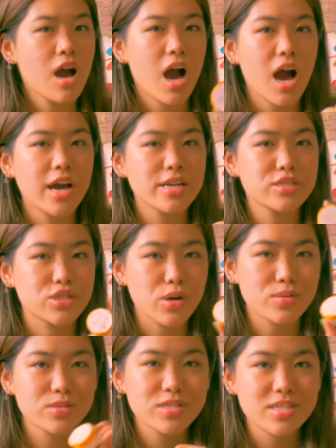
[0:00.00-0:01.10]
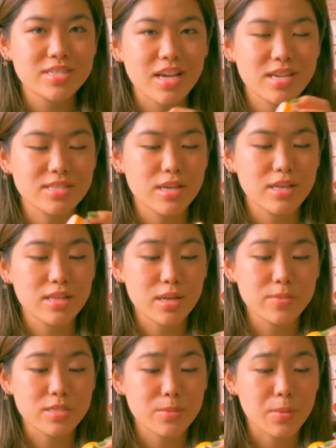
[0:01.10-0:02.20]
I don't use this as a lip
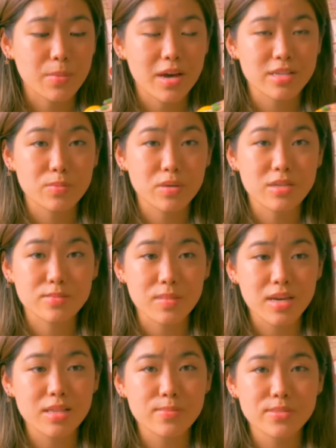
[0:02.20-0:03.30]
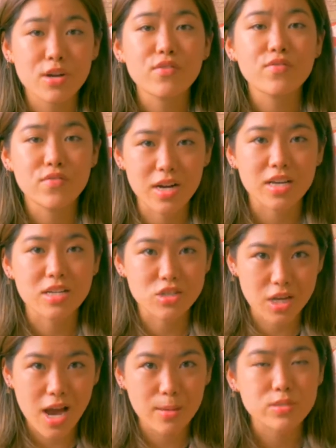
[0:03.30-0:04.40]
sleeping mask because my lips are fucking
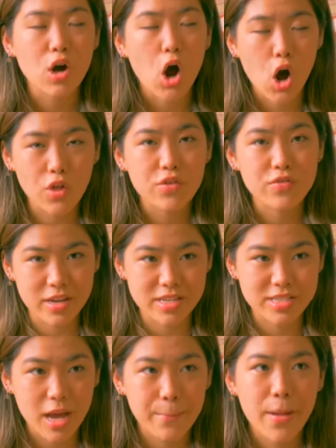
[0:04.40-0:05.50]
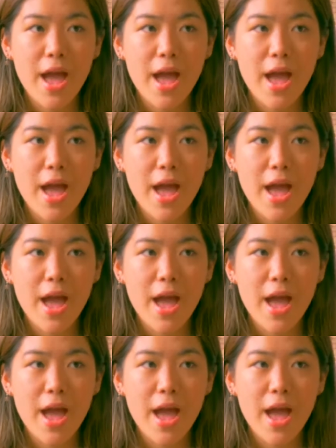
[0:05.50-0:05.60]
chapped all the fucking time.